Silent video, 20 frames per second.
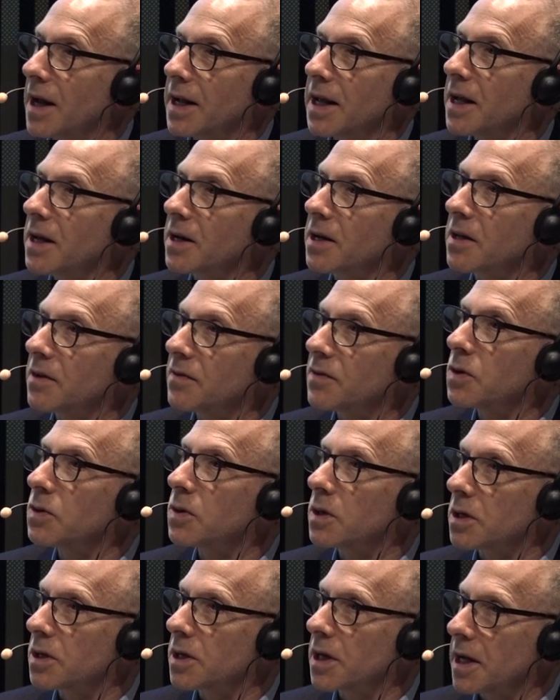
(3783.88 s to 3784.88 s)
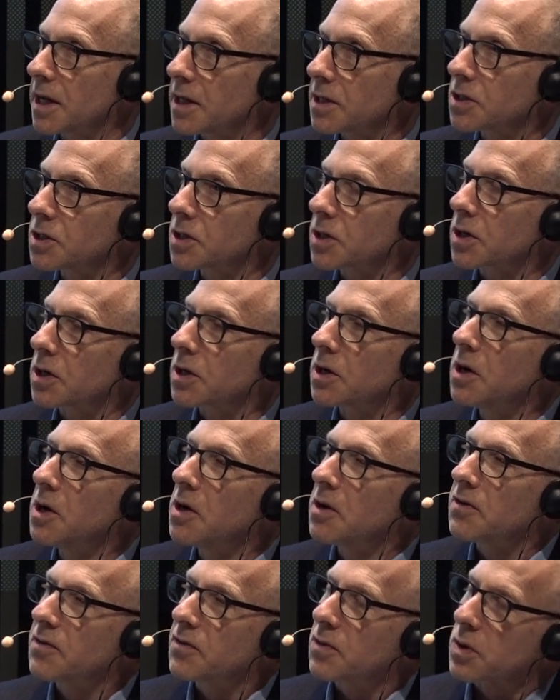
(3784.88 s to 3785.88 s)
I can't give you a good answer
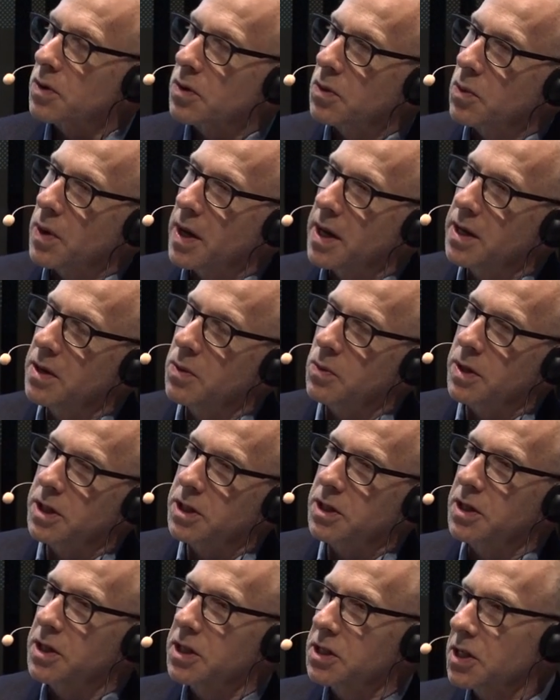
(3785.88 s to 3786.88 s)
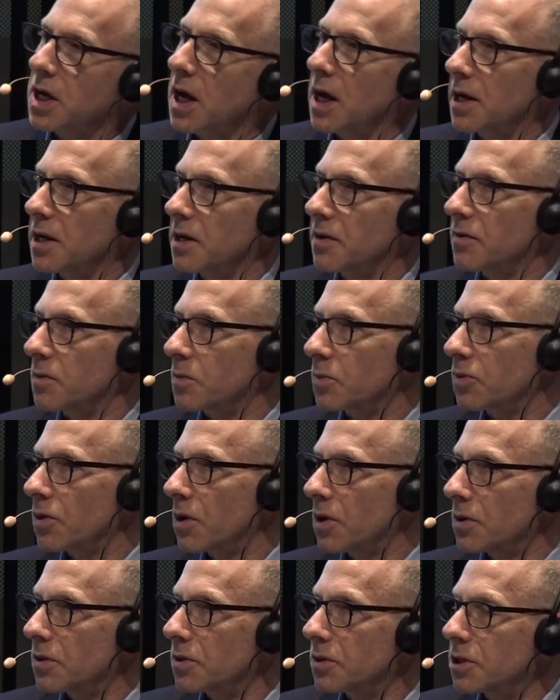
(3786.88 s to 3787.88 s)
for the way in which this kind of
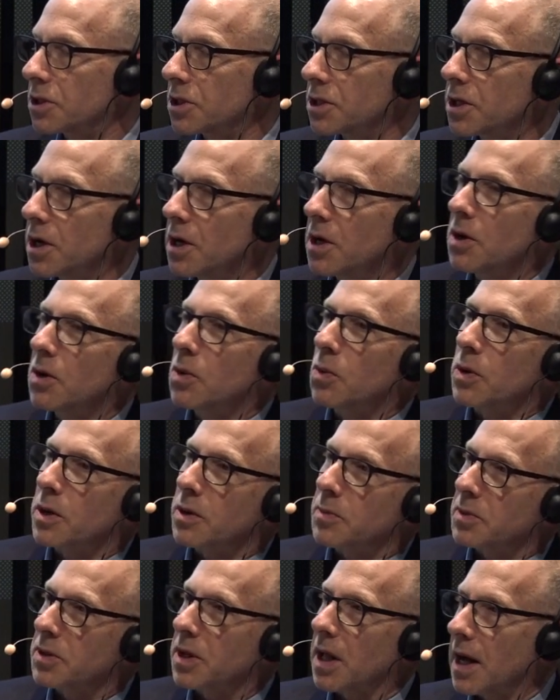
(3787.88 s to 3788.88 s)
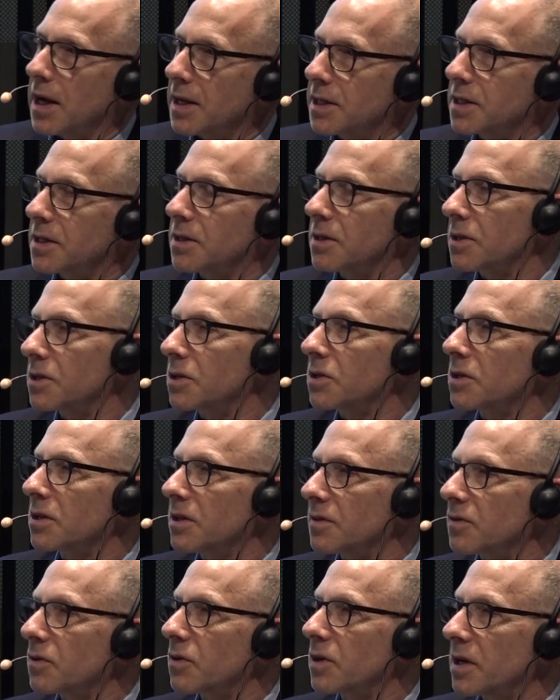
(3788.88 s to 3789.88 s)
approach would apply to the
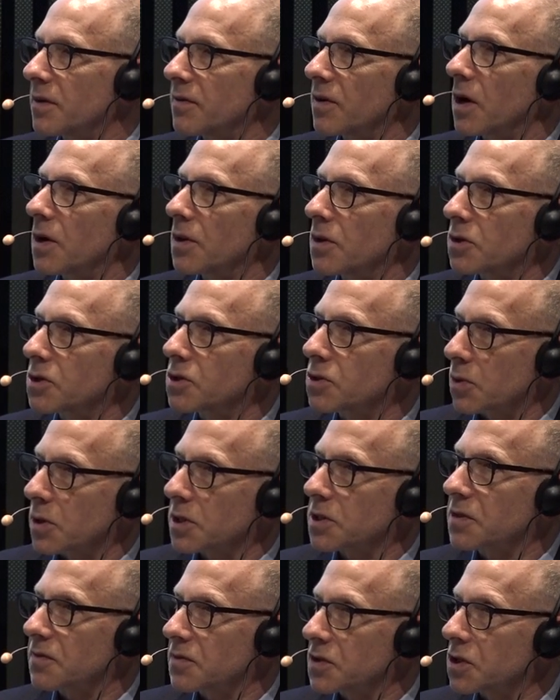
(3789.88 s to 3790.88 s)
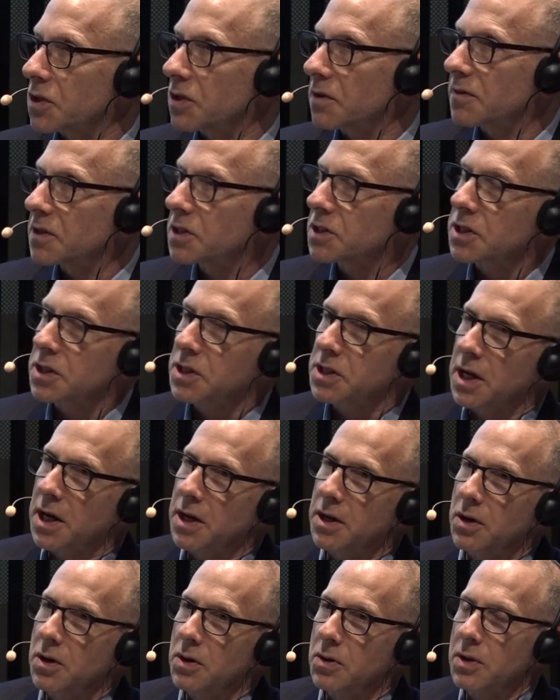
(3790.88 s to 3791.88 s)
delivery of other sorts of services.
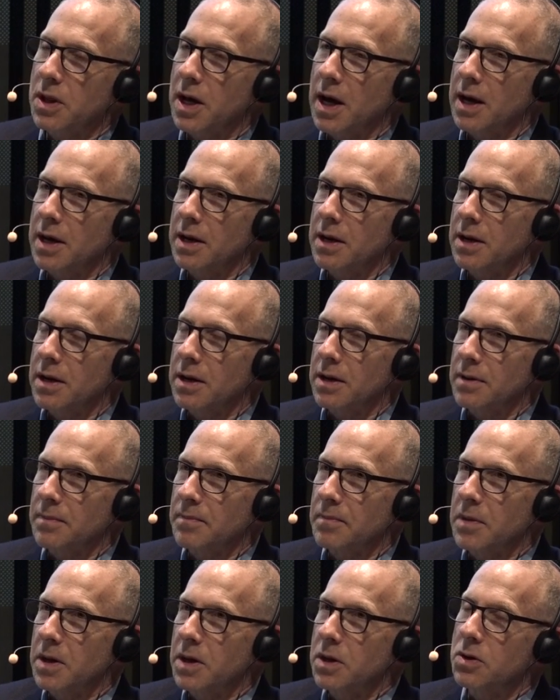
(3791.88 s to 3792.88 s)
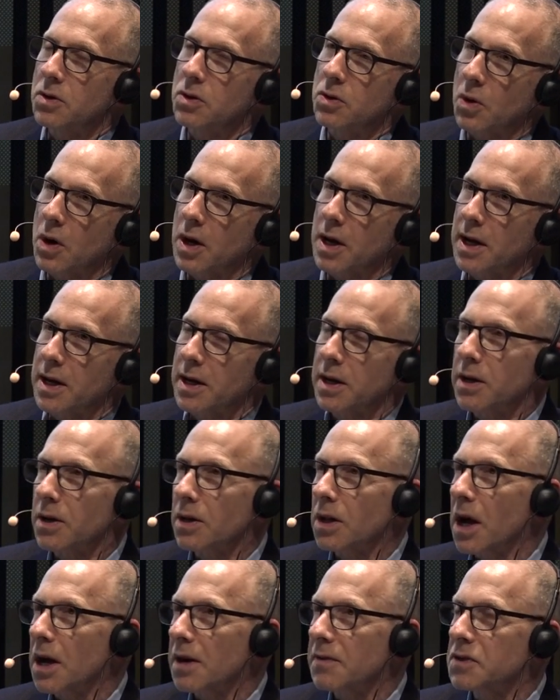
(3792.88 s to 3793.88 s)
I know that um, in New York and in a
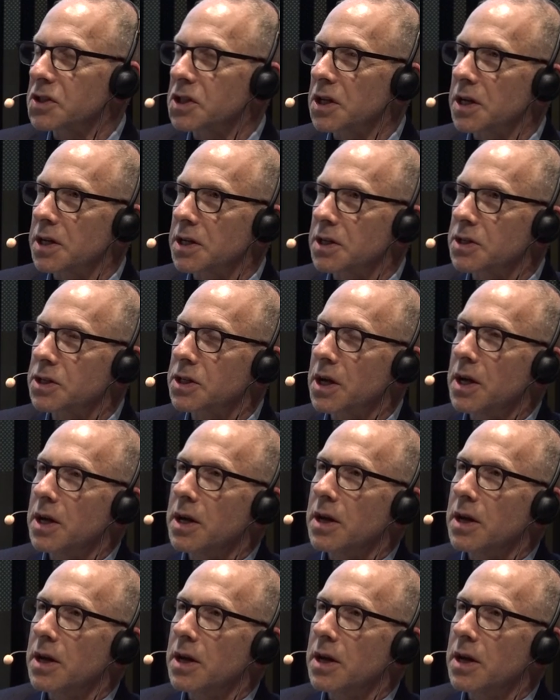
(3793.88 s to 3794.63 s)
lot of cities,